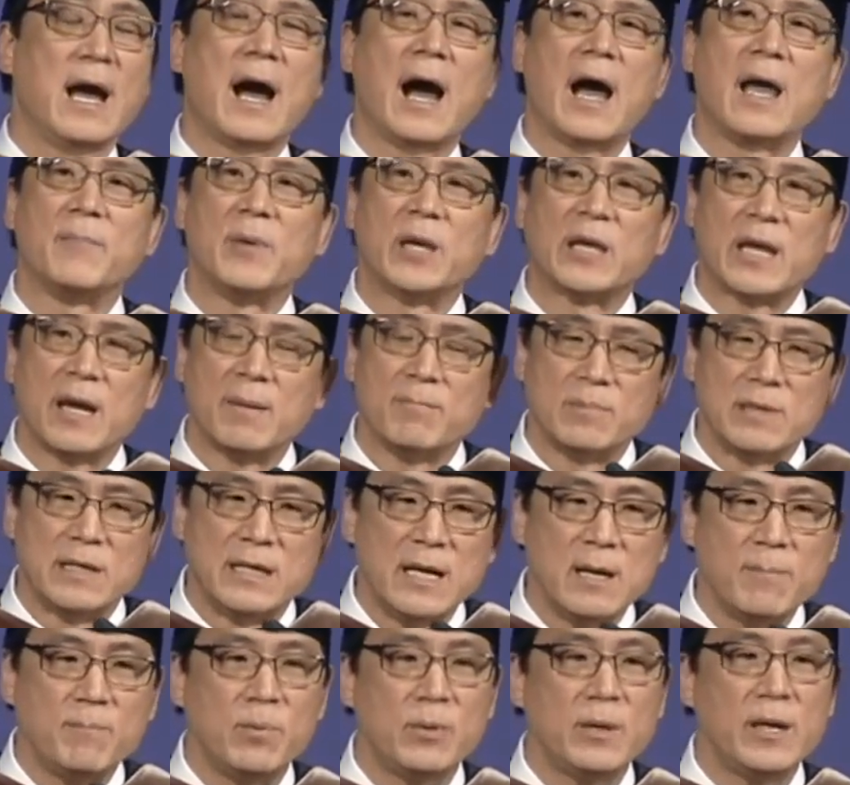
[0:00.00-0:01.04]
I became
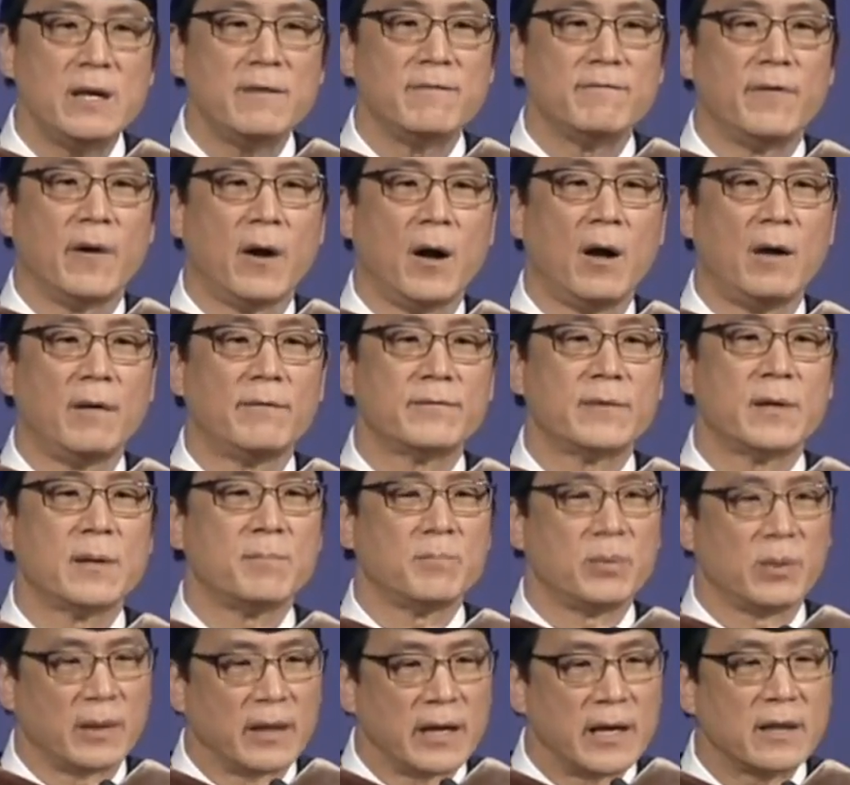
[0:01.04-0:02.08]
deeply involved
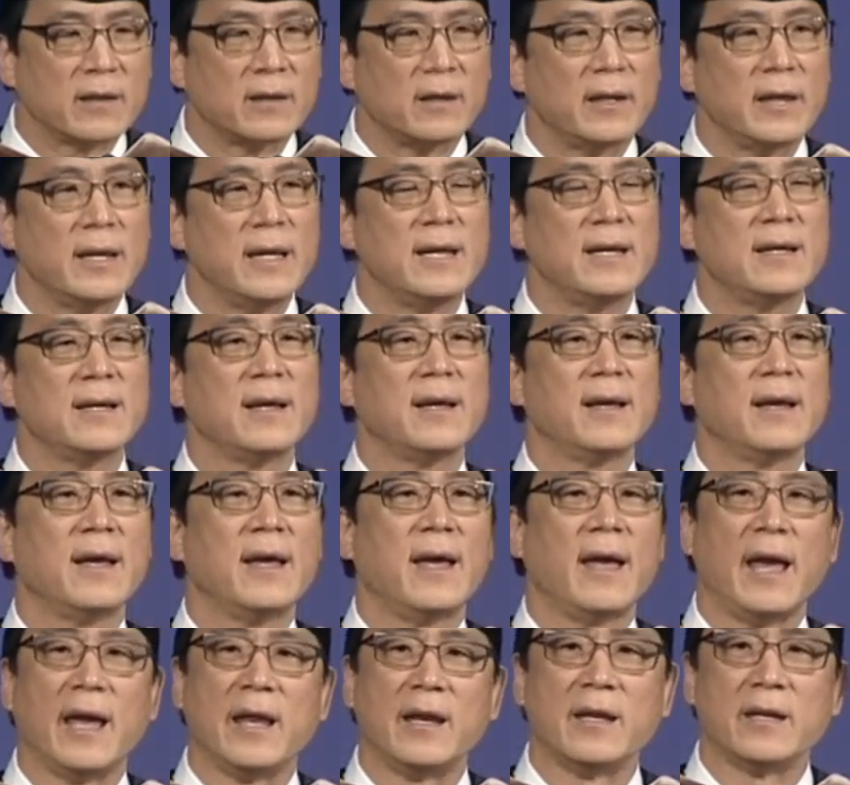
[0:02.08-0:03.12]
politically
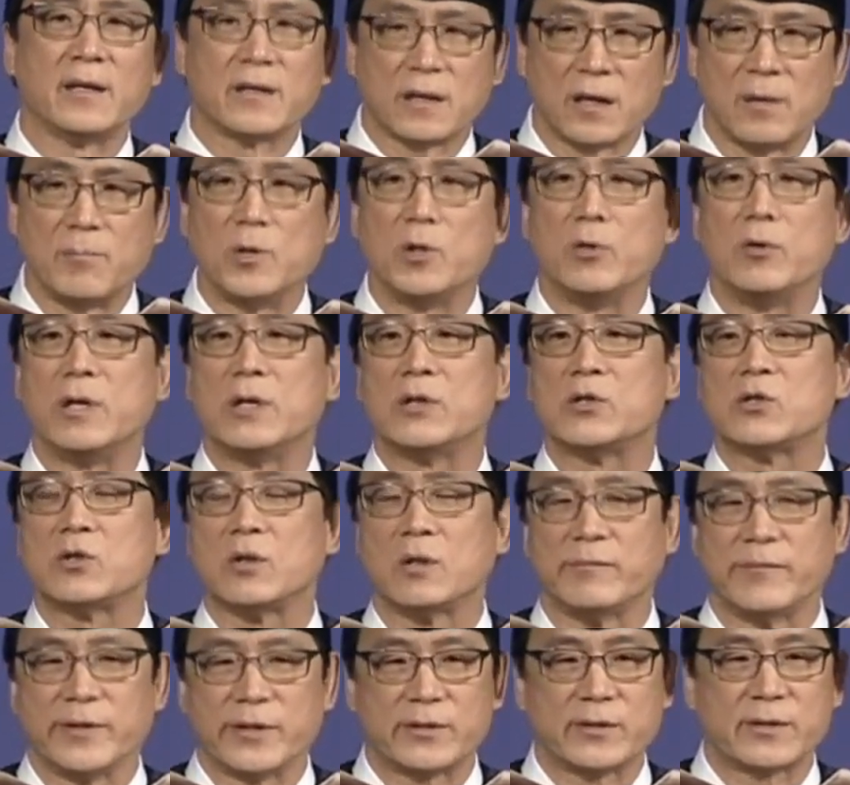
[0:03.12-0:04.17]
and in community
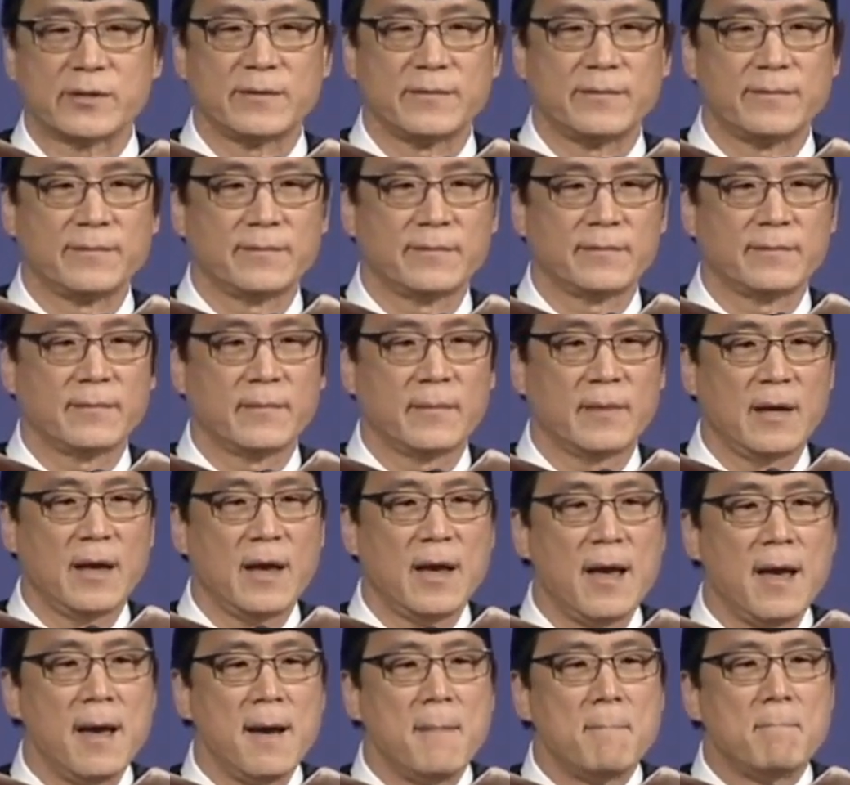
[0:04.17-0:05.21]
service.
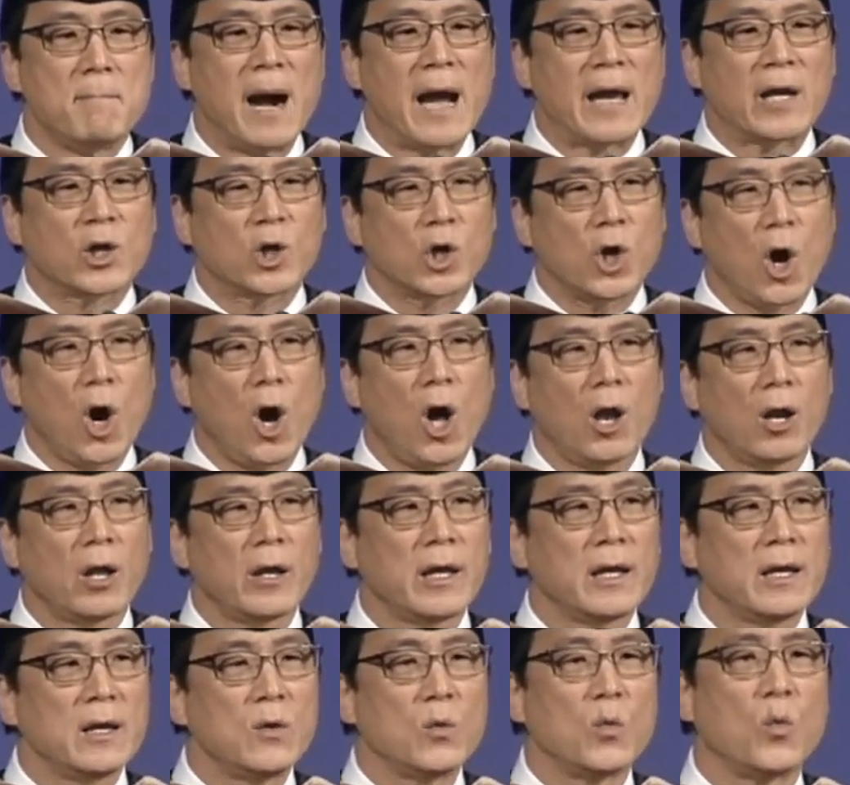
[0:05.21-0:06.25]
My
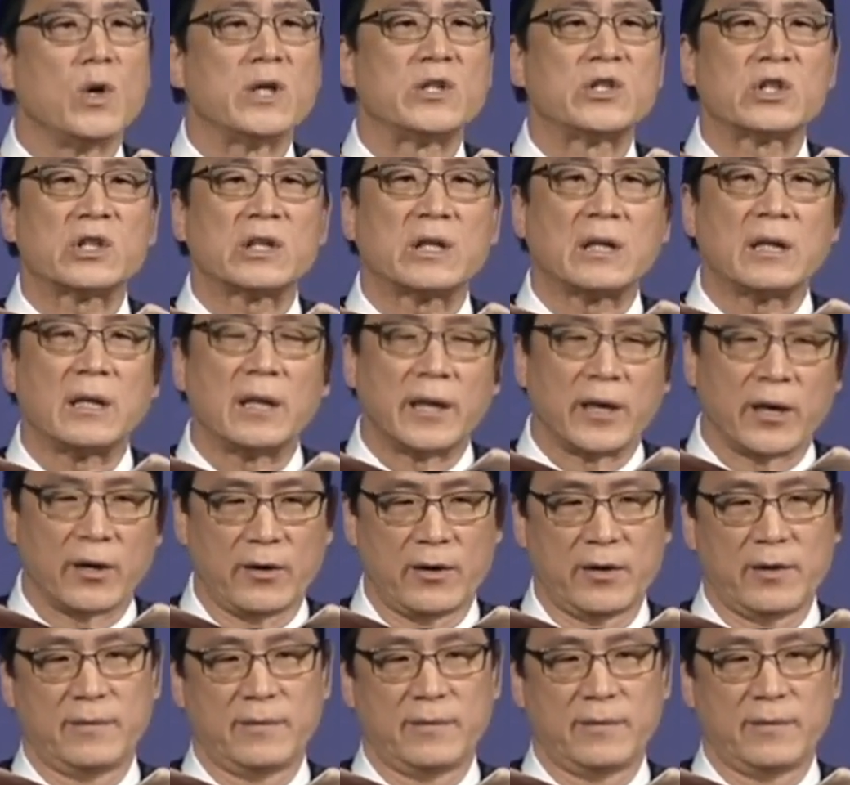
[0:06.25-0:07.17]
calling was clear.